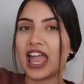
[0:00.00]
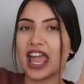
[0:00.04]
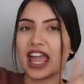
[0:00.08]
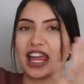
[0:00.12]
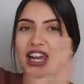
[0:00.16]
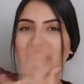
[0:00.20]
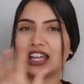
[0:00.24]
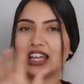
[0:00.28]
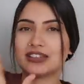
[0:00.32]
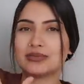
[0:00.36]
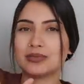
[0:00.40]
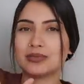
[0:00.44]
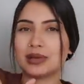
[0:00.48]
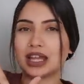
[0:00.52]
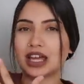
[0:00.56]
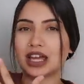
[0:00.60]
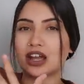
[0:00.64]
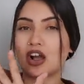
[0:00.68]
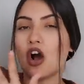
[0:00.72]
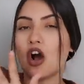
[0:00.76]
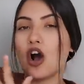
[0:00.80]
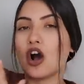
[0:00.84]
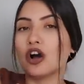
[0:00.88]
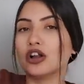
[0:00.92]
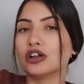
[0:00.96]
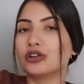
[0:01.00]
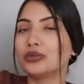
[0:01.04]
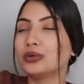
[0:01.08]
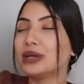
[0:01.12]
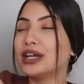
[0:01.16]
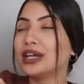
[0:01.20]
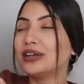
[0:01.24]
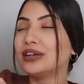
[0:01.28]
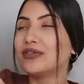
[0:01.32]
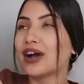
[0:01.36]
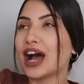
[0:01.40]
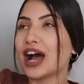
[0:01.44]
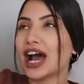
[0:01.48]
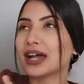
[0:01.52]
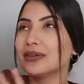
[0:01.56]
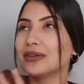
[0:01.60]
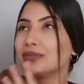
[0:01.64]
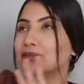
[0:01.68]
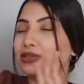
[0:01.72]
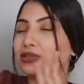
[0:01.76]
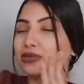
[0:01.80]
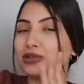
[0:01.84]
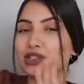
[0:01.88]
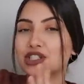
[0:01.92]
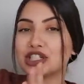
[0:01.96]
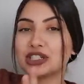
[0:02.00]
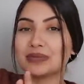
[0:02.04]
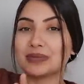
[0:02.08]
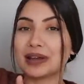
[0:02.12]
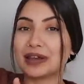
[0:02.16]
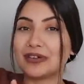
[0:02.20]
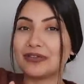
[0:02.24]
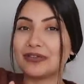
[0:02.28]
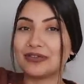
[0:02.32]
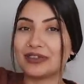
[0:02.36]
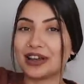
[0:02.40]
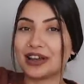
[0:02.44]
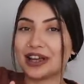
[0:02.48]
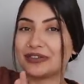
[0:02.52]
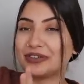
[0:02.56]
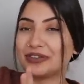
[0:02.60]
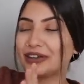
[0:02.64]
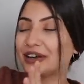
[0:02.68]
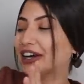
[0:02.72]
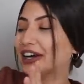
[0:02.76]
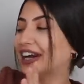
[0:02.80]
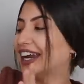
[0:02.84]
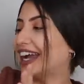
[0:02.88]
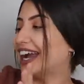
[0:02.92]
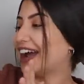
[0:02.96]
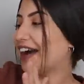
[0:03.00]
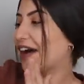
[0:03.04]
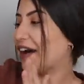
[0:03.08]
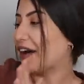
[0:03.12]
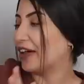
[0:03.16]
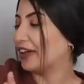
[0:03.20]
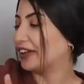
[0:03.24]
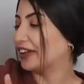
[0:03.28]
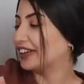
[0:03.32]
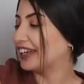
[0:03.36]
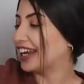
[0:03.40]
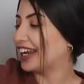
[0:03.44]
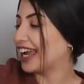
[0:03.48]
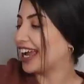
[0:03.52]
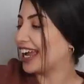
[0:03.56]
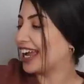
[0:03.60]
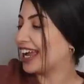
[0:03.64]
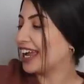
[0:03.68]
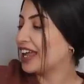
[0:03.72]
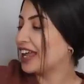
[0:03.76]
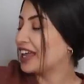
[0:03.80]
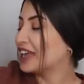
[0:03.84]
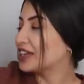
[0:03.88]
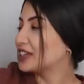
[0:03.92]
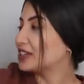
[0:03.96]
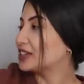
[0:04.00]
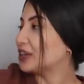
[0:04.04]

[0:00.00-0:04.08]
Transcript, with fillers: and it gives me like Halloween vibes, which is my favorite holiday.